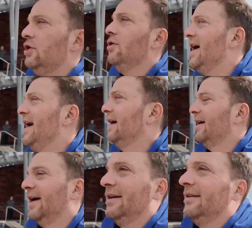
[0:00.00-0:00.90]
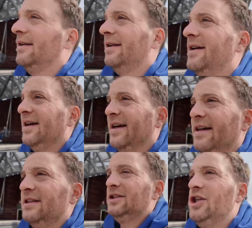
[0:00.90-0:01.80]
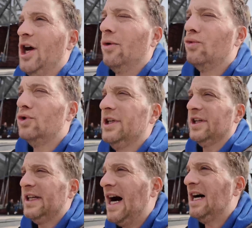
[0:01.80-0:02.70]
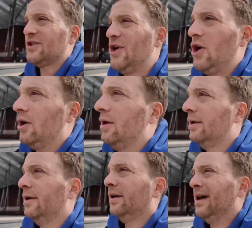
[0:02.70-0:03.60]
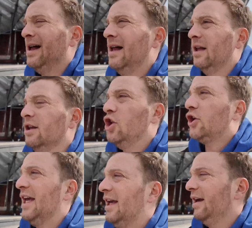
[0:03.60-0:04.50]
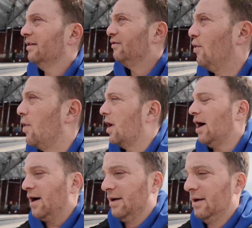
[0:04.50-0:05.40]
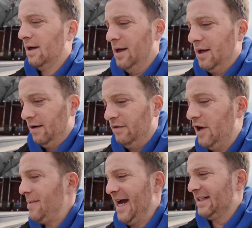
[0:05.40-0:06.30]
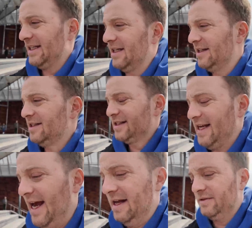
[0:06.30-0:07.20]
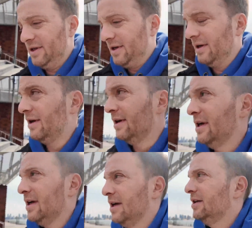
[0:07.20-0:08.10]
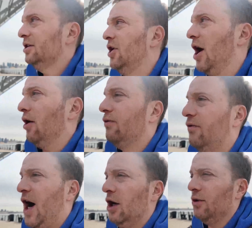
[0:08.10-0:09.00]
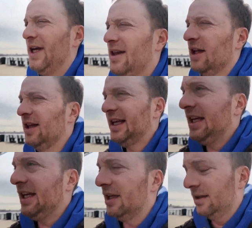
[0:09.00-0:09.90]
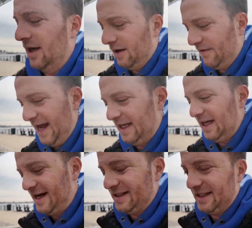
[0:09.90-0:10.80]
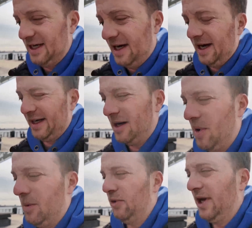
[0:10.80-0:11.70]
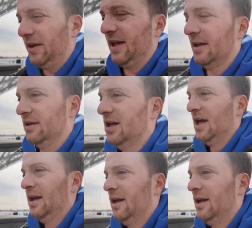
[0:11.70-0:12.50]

doing? And, you know, really hustle, looking for film ideas, and you know, following the lead of any idea I come up with, and